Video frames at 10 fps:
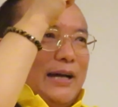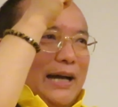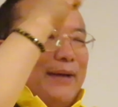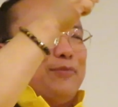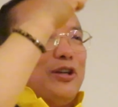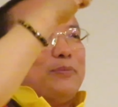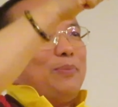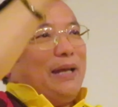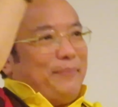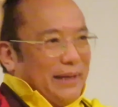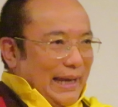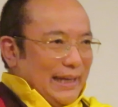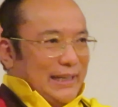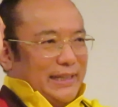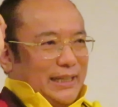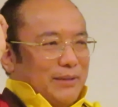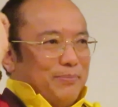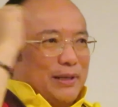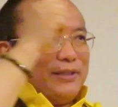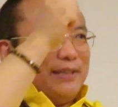I'm not blaming
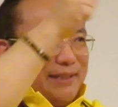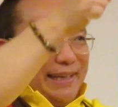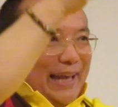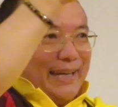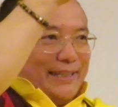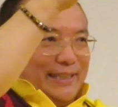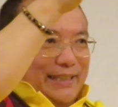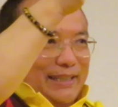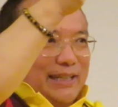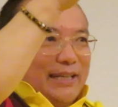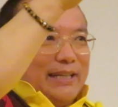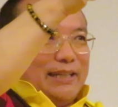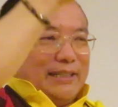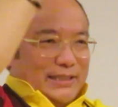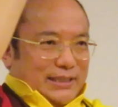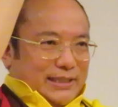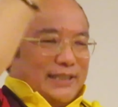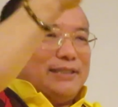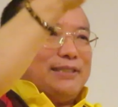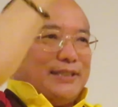anything, but the reality is
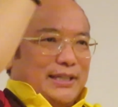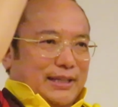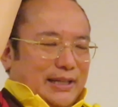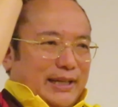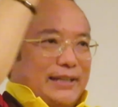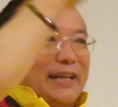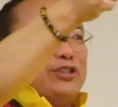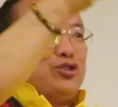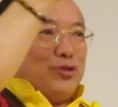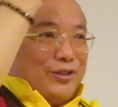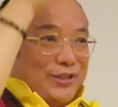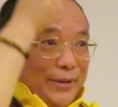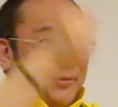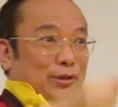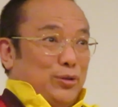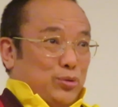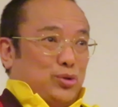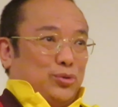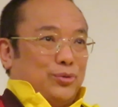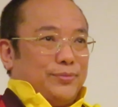since Industrial
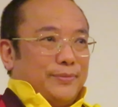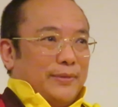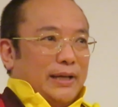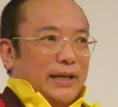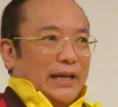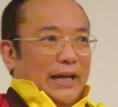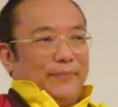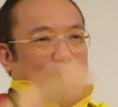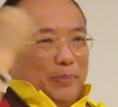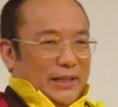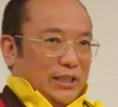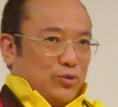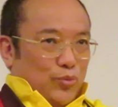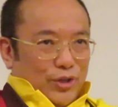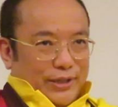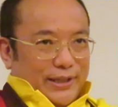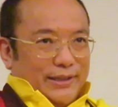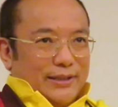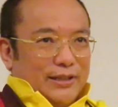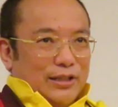Revolution, everybody is
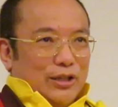working.